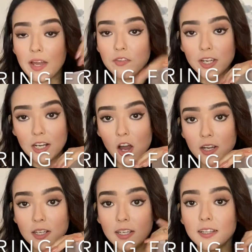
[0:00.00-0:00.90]
if I ever get
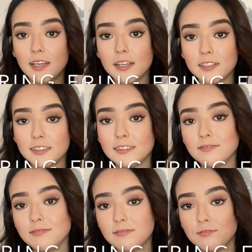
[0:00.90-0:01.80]
audited, like,
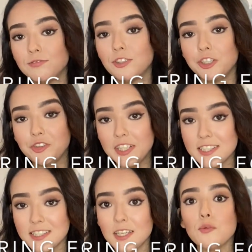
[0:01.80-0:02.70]
what do you
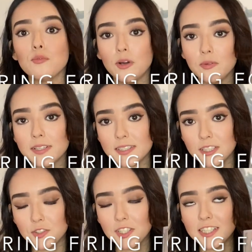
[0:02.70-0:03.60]
need to see? What
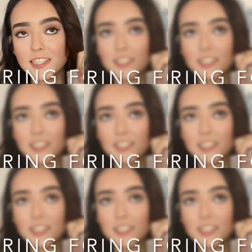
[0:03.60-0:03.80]
receipt do you need